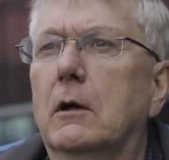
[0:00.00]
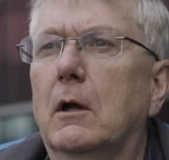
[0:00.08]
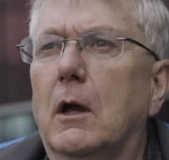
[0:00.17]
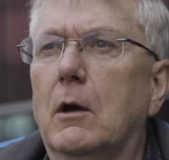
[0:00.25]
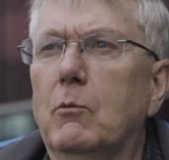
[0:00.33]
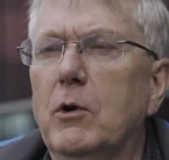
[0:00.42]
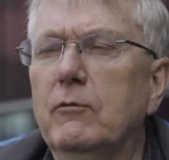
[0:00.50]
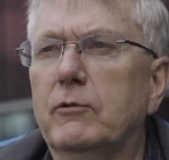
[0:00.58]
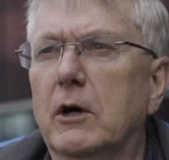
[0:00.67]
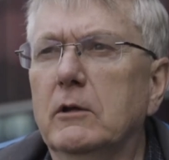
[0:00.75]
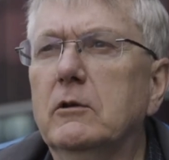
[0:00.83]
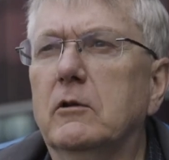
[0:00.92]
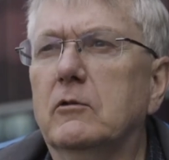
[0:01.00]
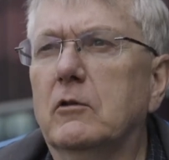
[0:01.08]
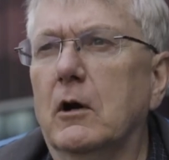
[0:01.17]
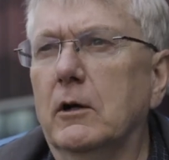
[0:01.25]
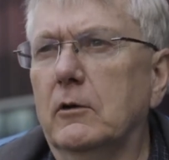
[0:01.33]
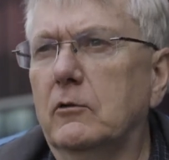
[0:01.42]
And we've done
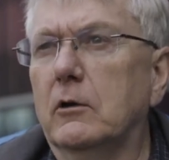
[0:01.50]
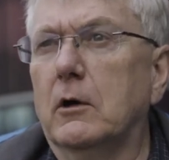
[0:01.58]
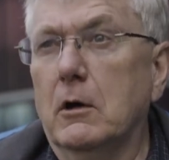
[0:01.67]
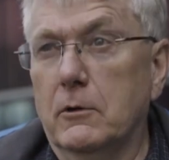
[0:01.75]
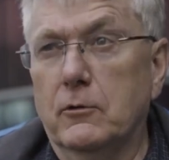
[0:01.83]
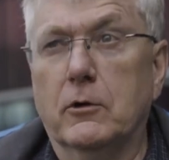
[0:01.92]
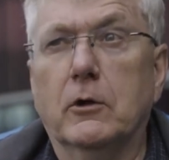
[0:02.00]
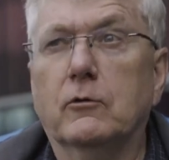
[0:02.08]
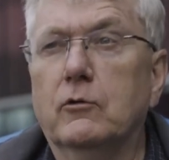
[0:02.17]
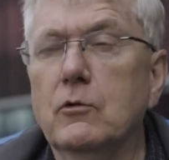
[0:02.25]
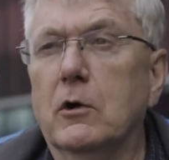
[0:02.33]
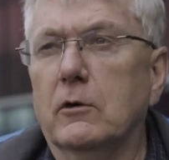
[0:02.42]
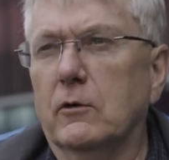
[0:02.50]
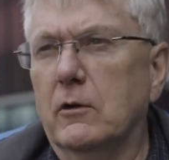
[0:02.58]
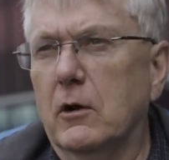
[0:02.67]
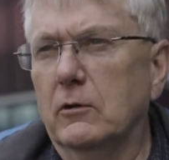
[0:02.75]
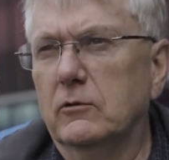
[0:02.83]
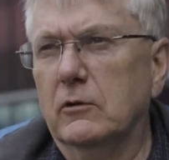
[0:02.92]
designs in 100 and
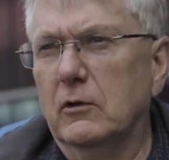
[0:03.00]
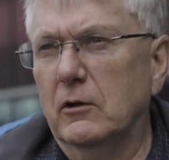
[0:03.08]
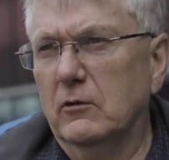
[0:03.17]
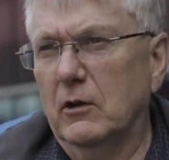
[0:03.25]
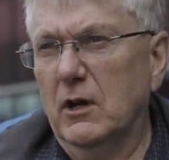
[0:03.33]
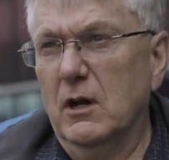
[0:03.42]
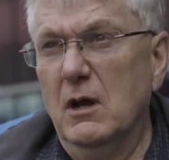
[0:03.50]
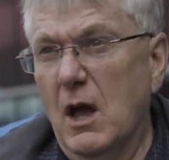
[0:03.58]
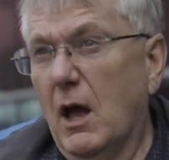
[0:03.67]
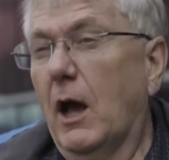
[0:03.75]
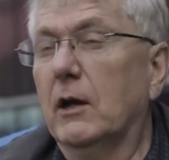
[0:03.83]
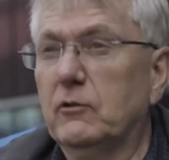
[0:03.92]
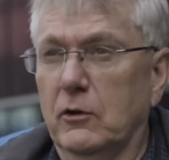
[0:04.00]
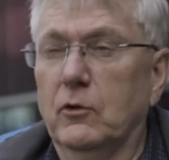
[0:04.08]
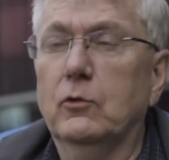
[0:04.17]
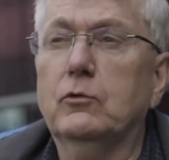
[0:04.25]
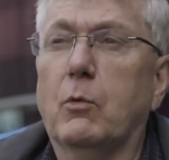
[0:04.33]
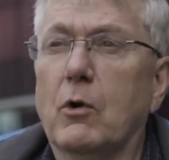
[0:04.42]
200,000 tons a day. Actually,
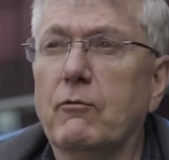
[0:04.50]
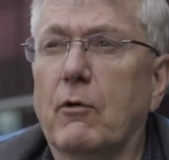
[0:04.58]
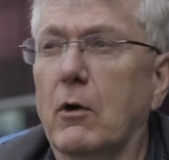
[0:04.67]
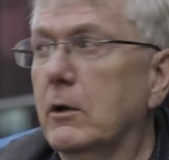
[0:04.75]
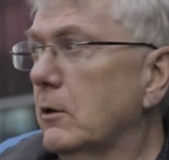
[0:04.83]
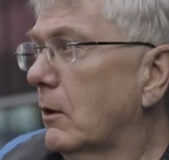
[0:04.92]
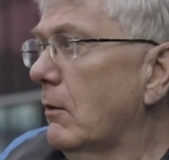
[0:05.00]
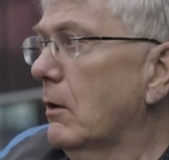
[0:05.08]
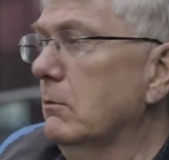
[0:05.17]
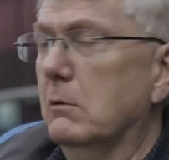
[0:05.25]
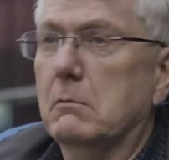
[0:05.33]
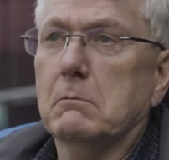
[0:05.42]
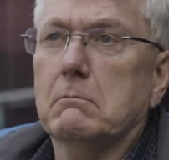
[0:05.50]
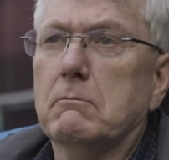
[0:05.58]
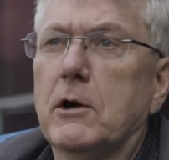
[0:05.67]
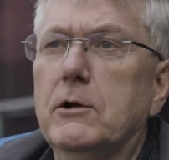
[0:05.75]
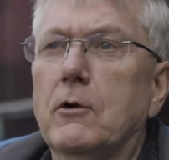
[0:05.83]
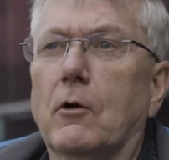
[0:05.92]
those were for underground
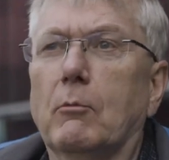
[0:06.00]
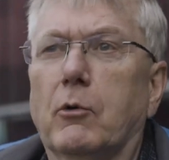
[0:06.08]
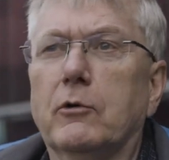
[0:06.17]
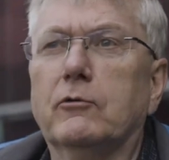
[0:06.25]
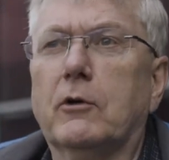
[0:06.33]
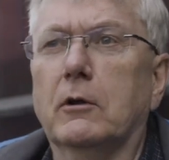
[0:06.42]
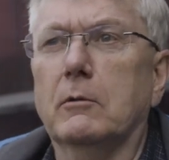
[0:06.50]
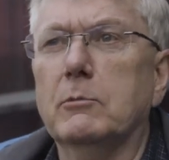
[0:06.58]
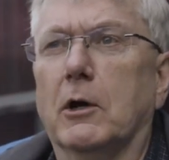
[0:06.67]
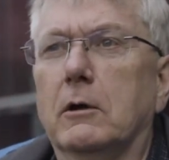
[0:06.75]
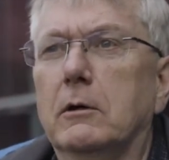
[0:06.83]
right here in British Columbia.